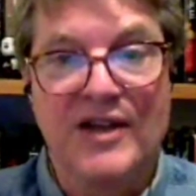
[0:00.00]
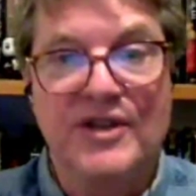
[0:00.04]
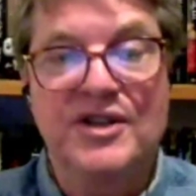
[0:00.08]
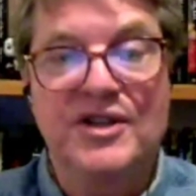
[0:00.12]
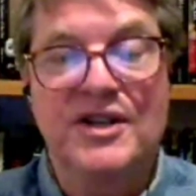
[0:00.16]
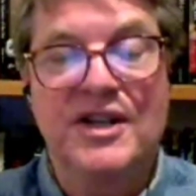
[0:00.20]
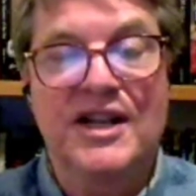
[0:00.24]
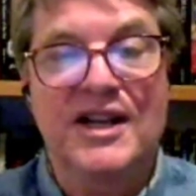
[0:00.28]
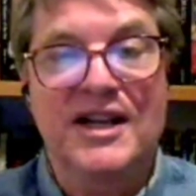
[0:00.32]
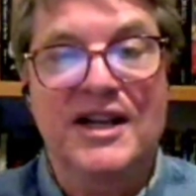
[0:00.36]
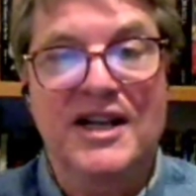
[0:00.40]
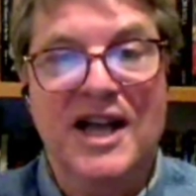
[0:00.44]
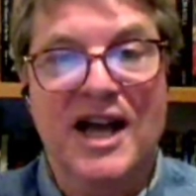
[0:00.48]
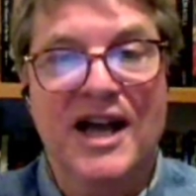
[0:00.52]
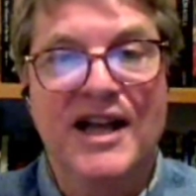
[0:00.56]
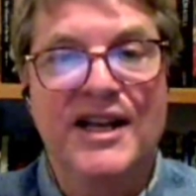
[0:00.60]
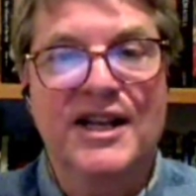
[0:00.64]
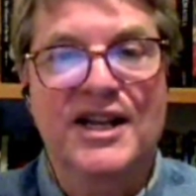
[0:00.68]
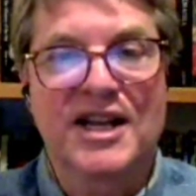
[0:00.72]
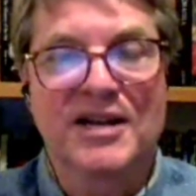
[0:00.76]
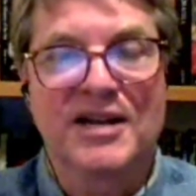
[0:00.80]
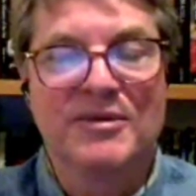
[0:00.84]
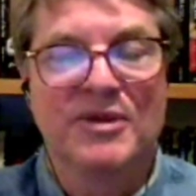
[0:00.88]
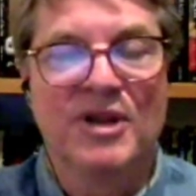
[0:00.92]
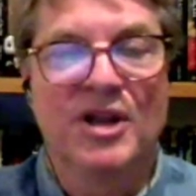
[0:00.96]
You get a guy to
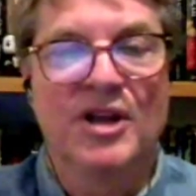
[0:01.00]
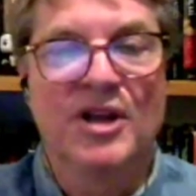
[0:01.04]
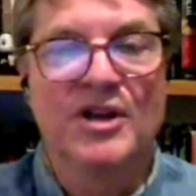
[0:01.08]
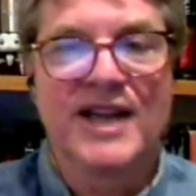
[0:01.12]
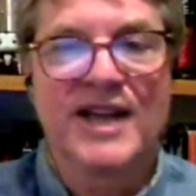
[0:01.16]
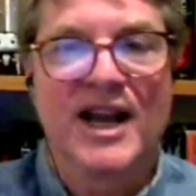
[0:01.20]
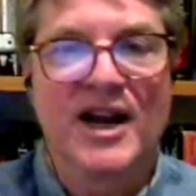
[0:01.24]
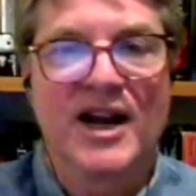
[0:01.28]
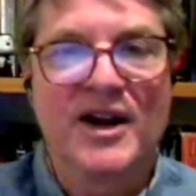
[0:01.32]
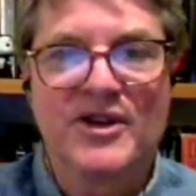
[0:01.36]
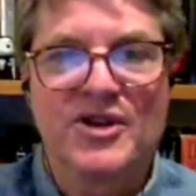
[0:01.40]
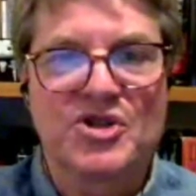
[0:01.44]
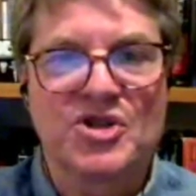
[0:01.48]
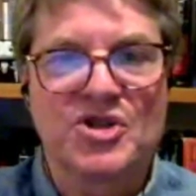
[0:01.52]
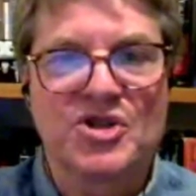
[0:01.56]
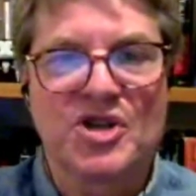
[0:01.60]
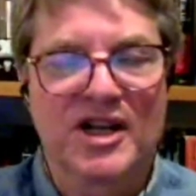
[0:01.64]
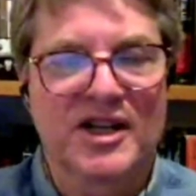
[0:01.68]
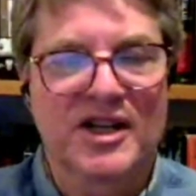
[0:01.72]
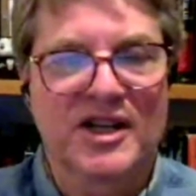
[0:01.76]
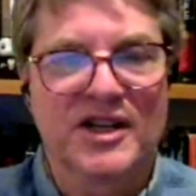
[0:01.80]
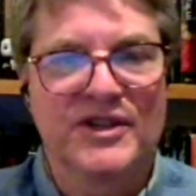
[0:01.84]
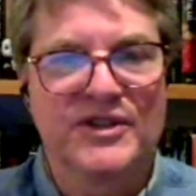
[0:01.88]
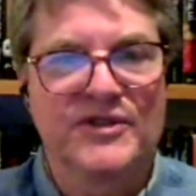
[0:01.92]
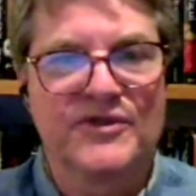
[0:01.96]
come along, carry the
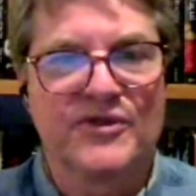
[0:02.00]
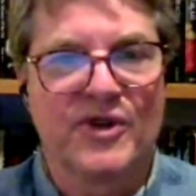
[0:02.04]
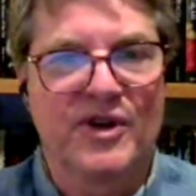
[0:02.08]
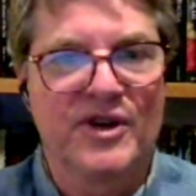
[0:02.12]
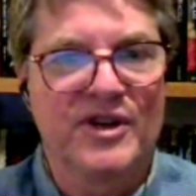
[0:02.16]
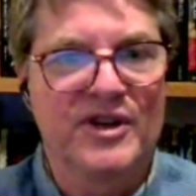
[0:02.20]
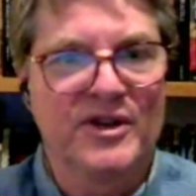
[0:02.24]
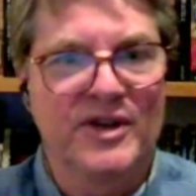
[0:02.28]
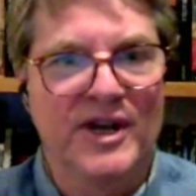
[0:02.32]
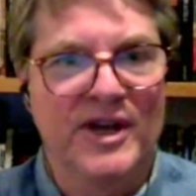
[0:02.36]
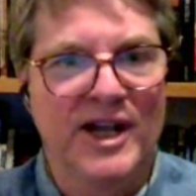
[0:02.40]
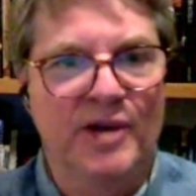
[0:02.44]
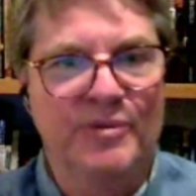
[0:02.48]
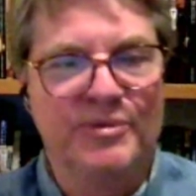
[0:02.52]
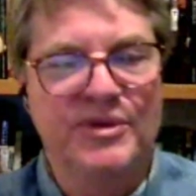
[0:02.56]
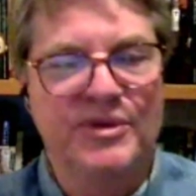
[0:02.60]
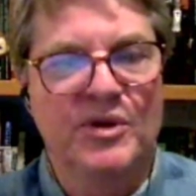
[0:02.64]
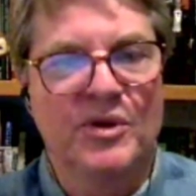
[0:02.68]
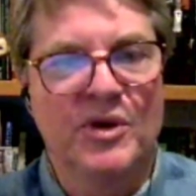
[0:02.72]
shotgun for you, and help you